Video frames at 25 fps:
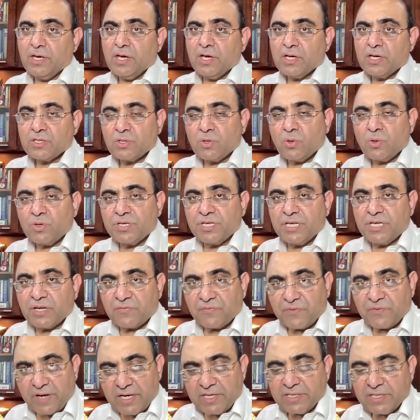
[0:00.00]
So, dear
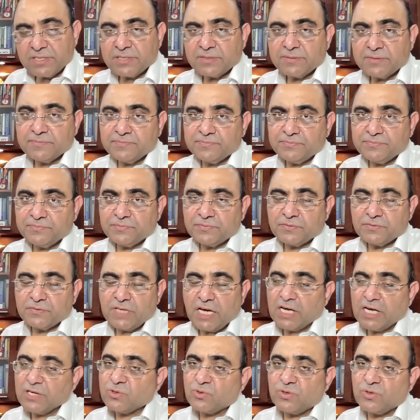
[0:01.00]
friends,
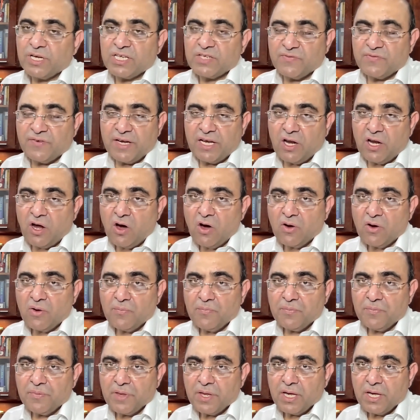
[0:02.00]
in today's vlog,
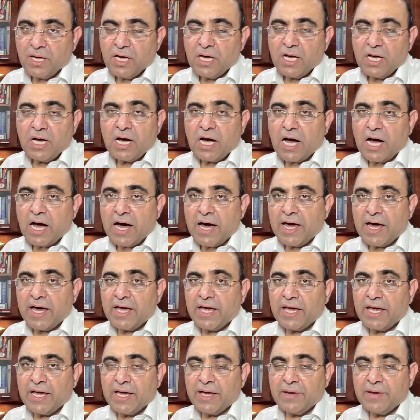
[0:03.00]

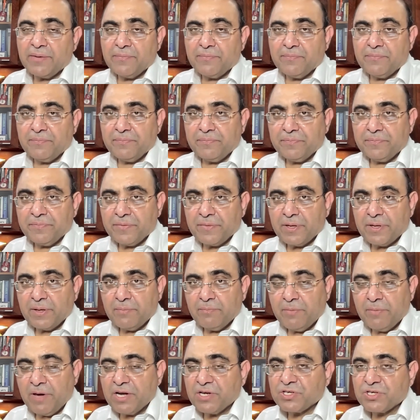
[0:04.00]
I
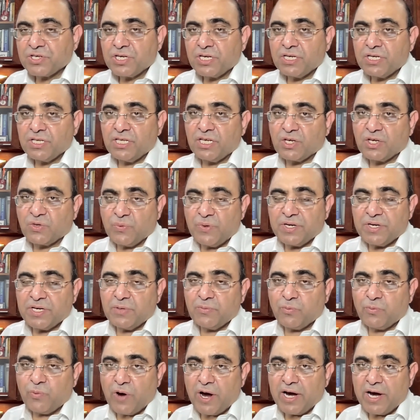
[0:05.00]
mentioned the 20
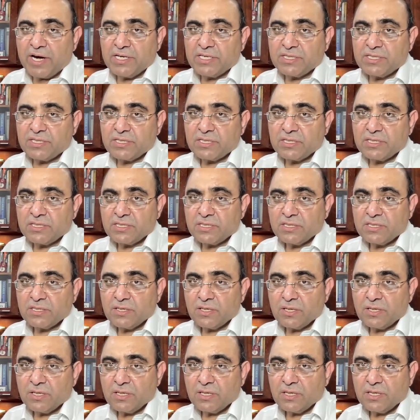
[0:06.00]
points
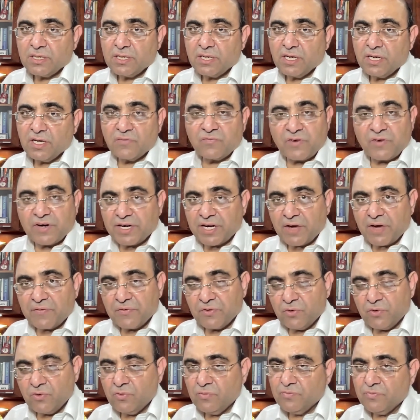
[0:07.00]
in front of
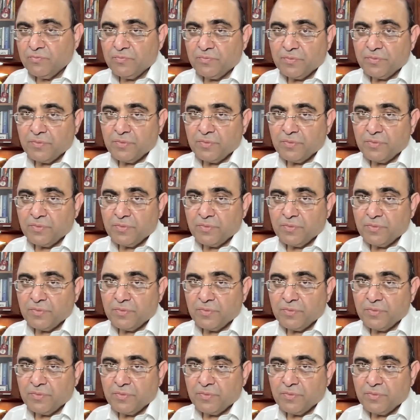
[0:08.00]
you.